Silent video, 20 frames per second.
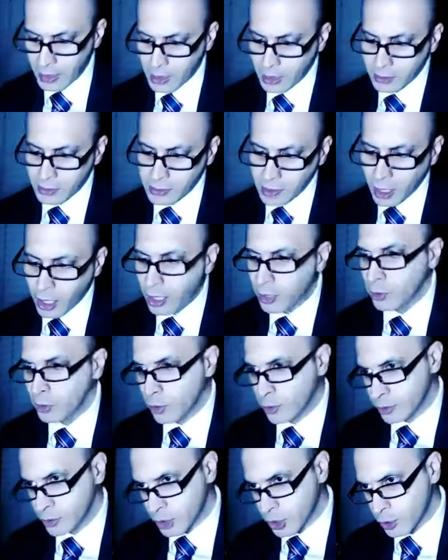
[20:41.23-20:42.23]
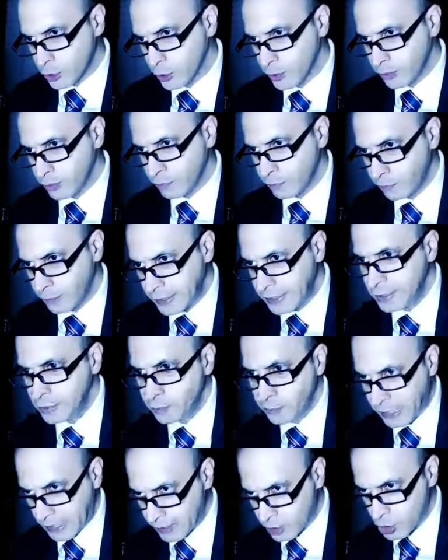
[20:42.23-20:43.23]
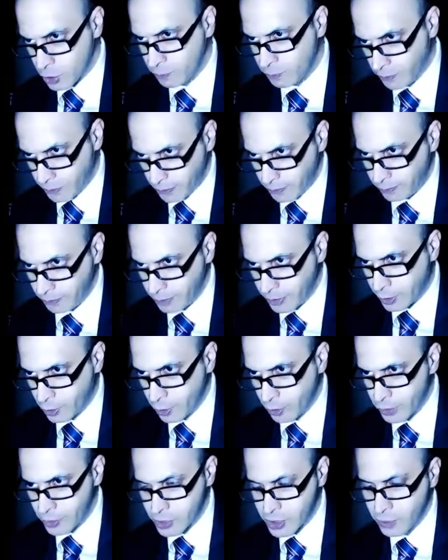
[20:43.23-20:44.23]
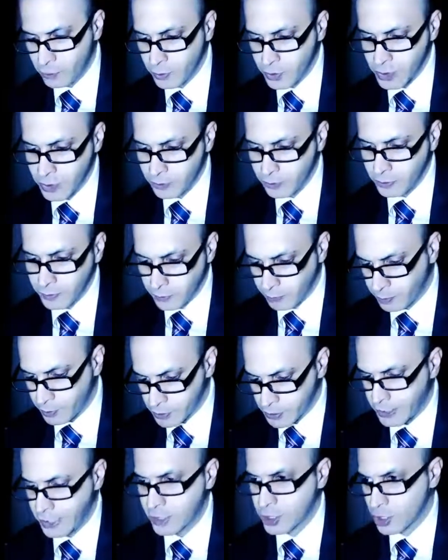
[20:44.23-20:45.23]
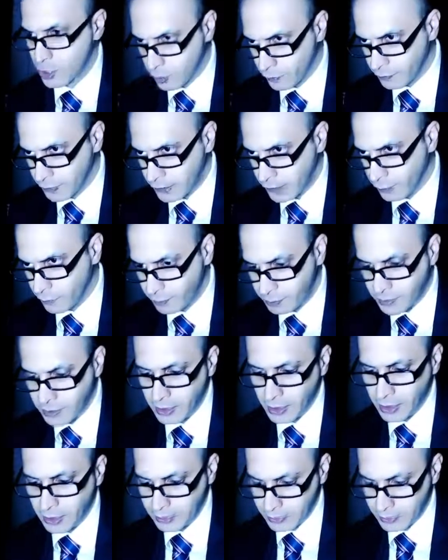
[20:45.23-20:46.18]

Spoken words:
Carlos couldn't find Pachipa because he was under the protection of the FBI